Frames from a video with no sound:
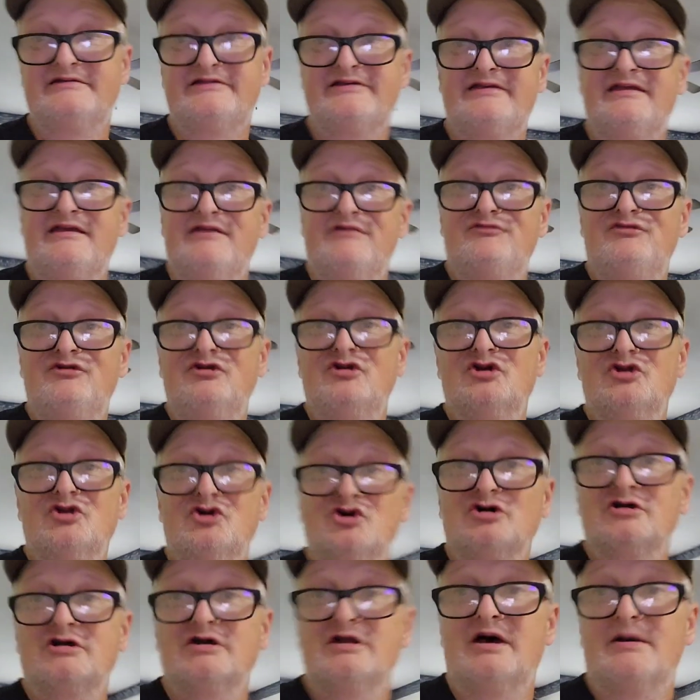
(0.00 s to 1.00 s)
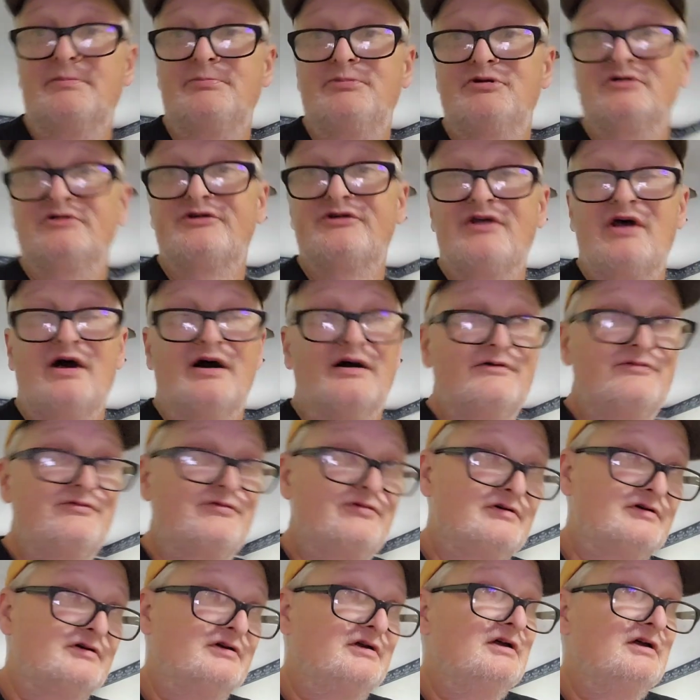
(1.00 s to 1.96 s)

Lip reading: see if you can hook it up yourself.